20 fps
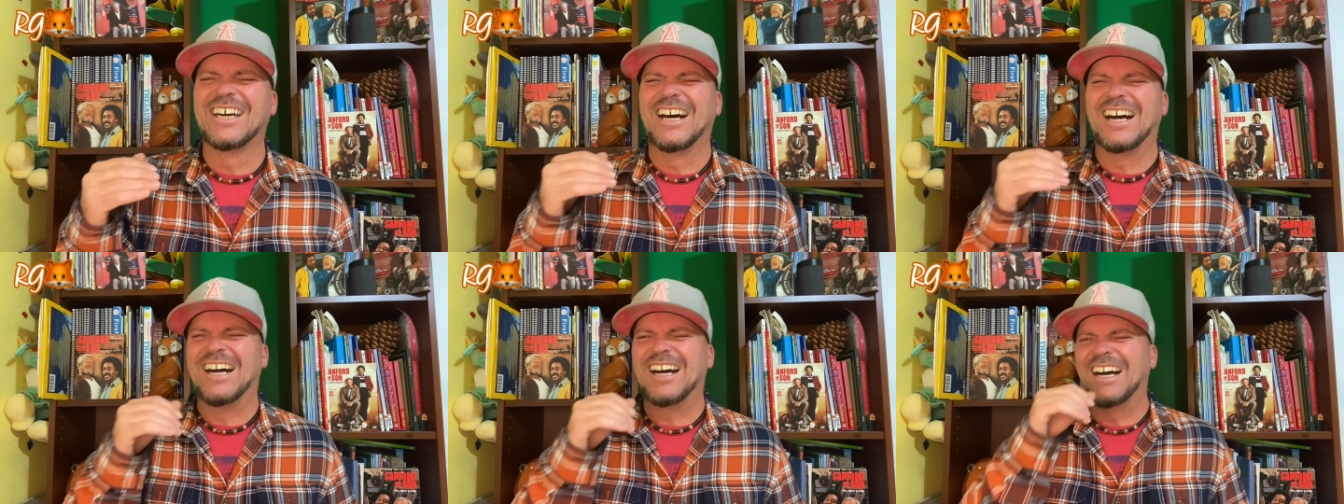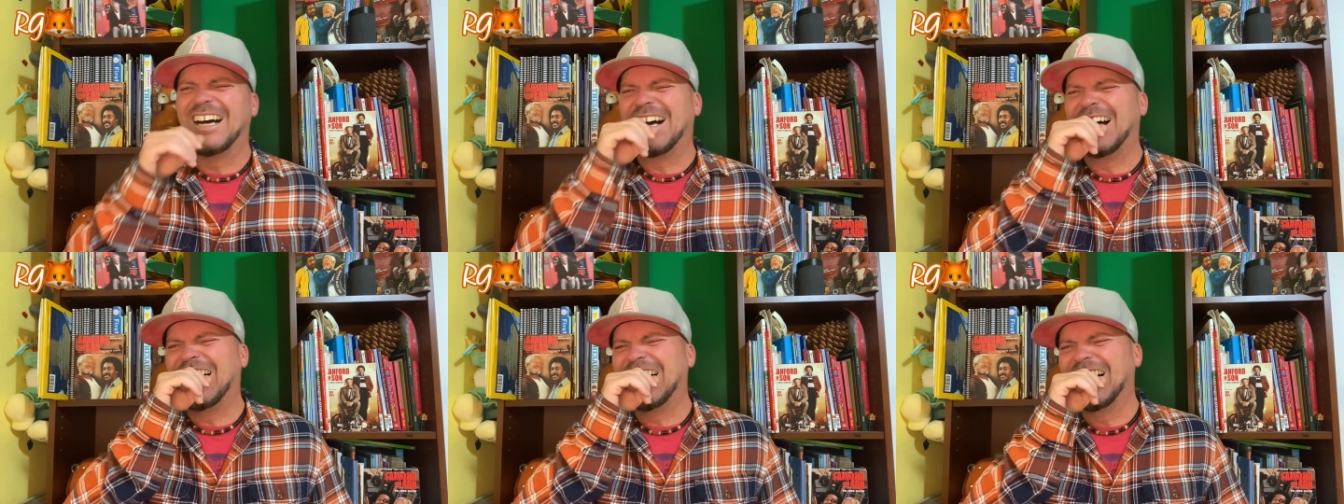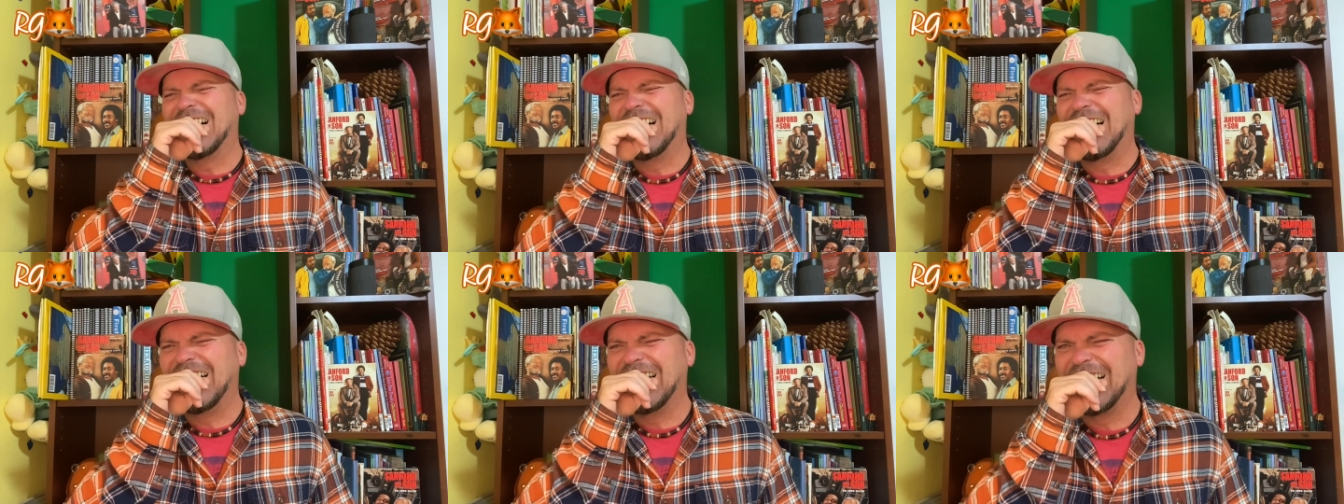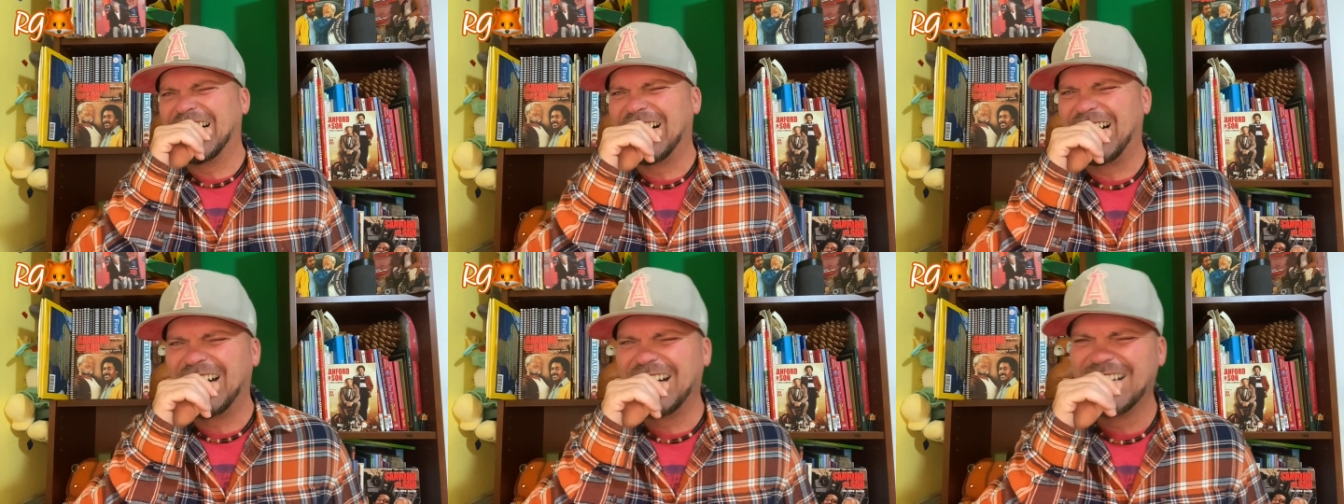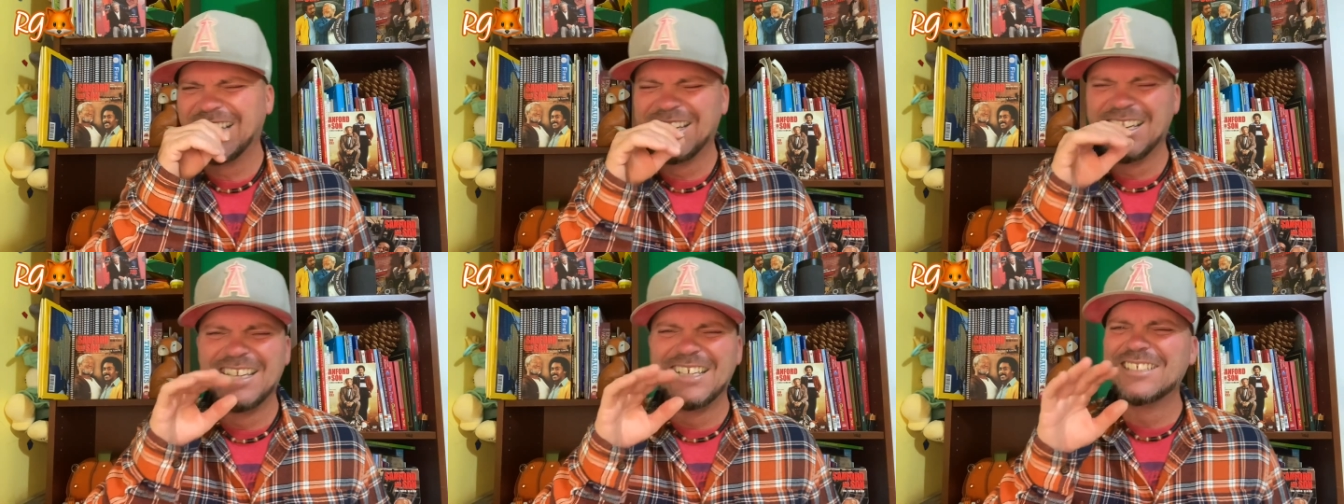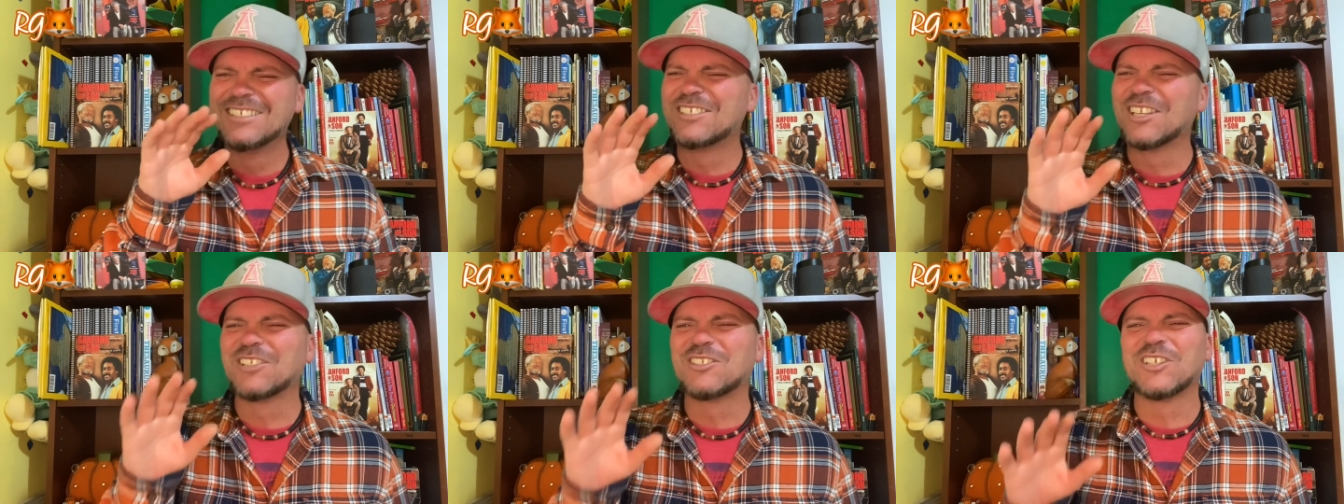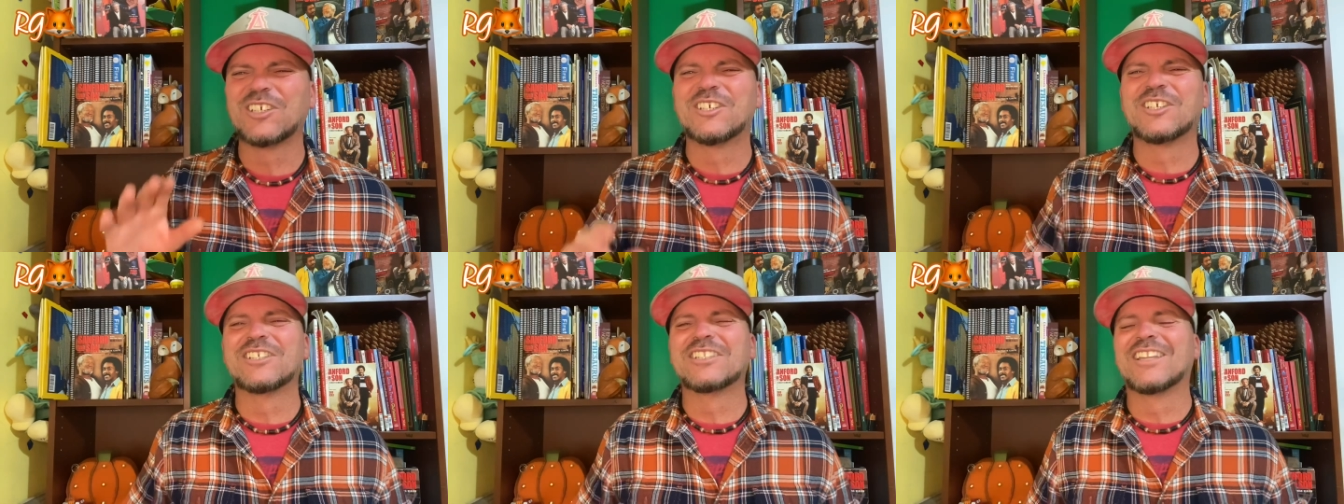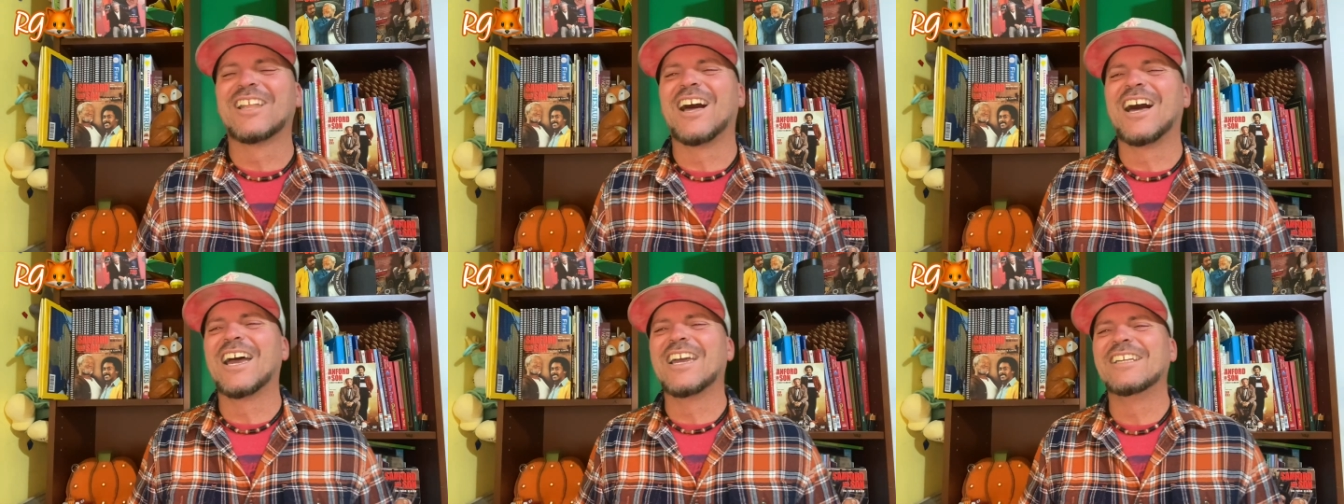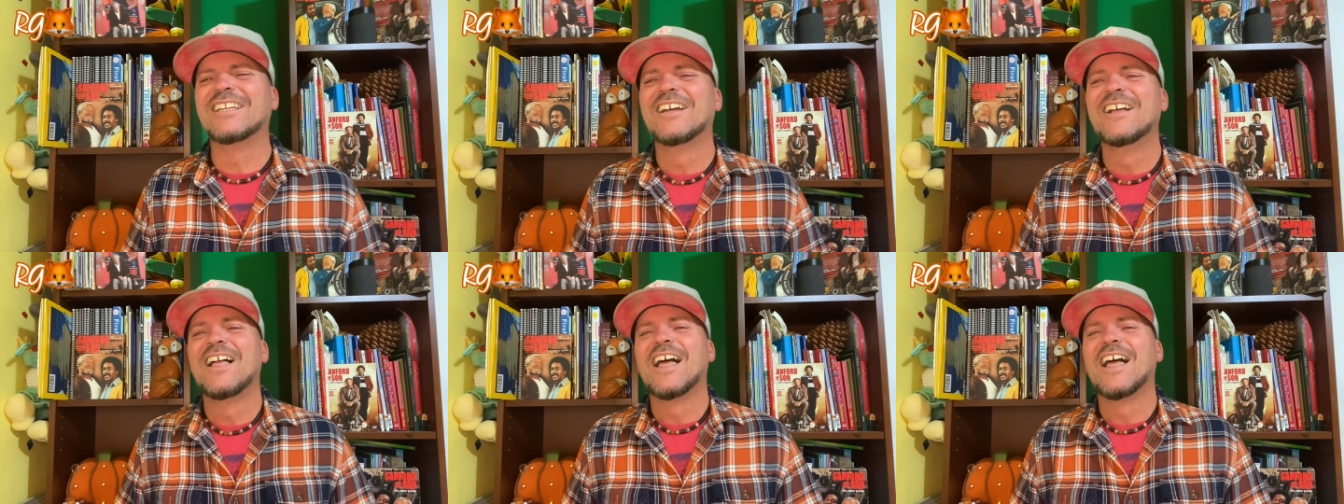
It's such a good line.